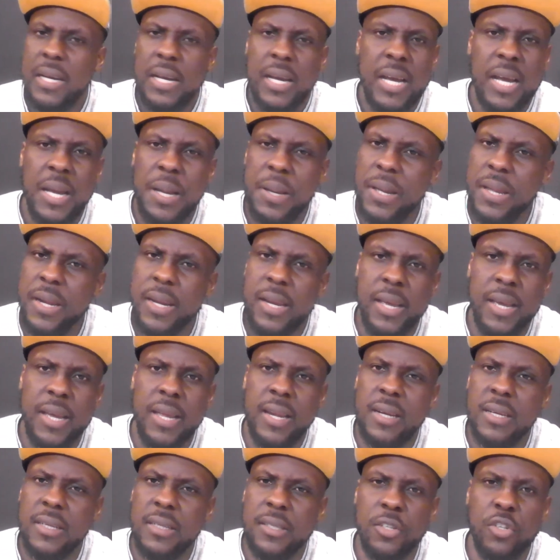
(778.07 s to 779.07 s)

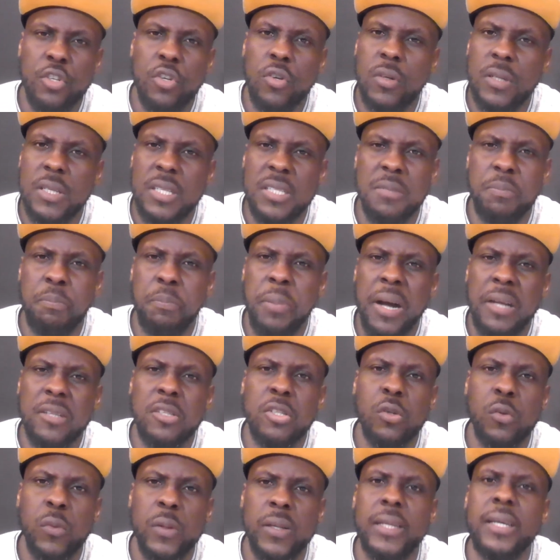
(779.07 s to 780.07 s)
this
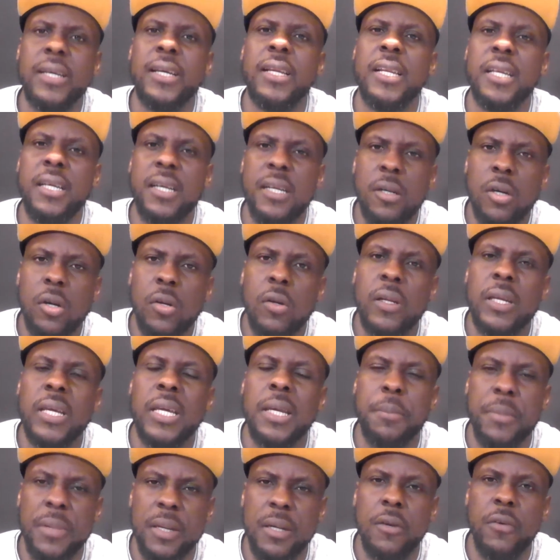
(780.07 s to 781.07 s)
battle with illegal
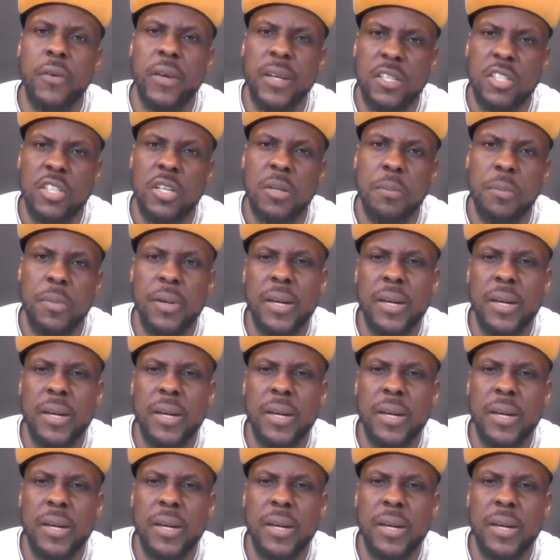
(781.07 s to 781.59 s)
immigration.